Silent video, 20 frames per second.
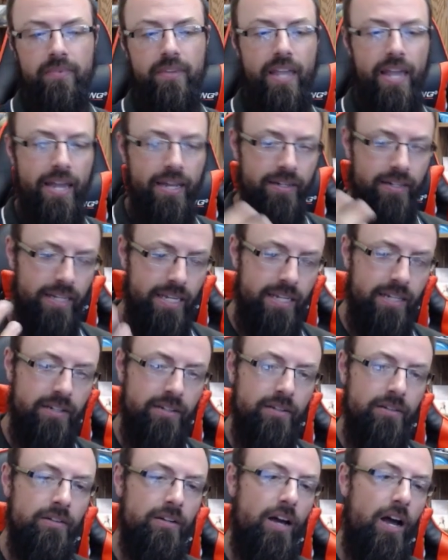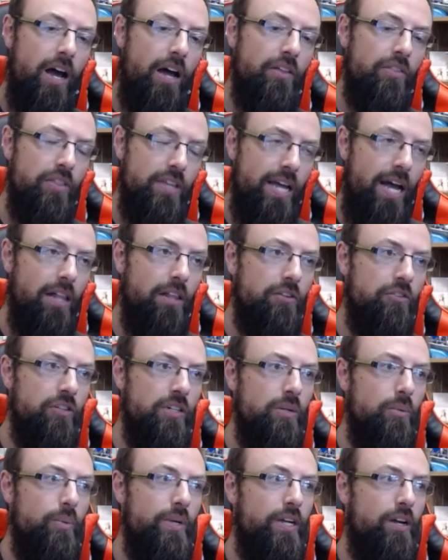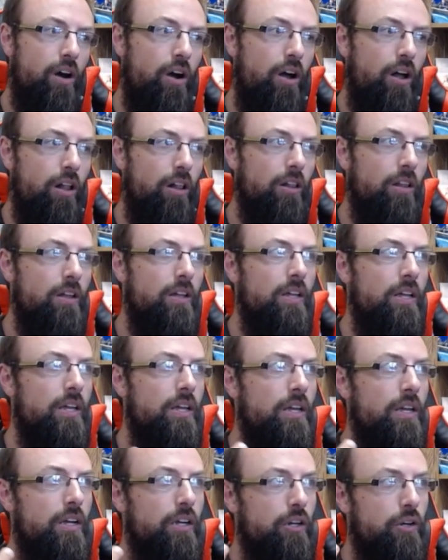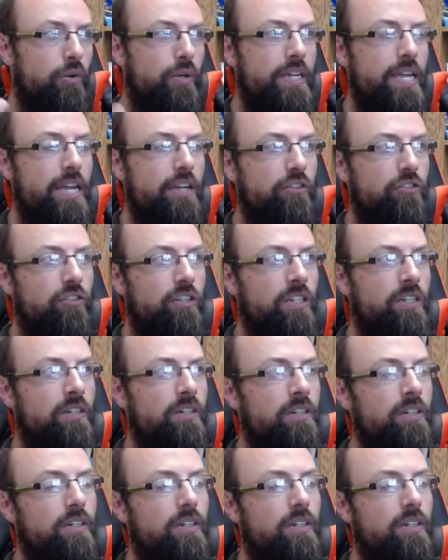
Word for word: And in uh, theology, we call creation.